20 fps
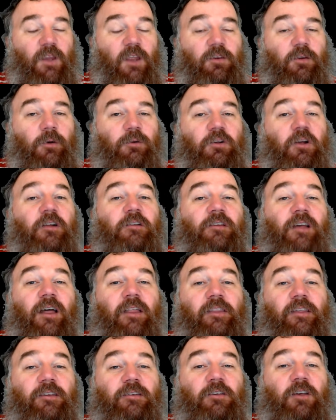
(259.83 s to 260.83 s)
So it turns
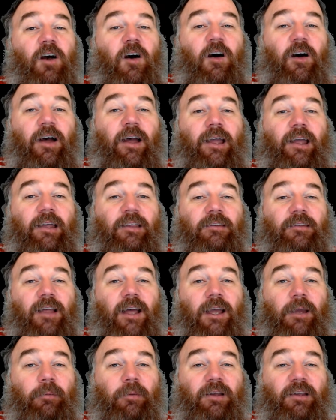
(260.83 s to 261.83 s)
out this guy, his
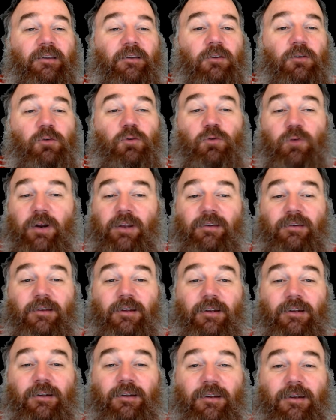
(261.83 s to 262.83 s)
name is
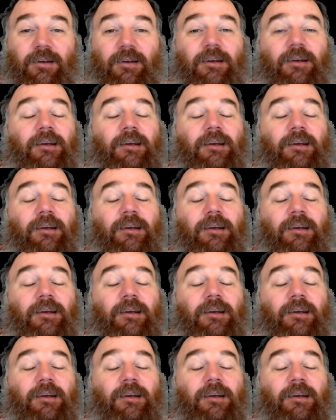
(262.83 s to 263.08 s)
Dresden.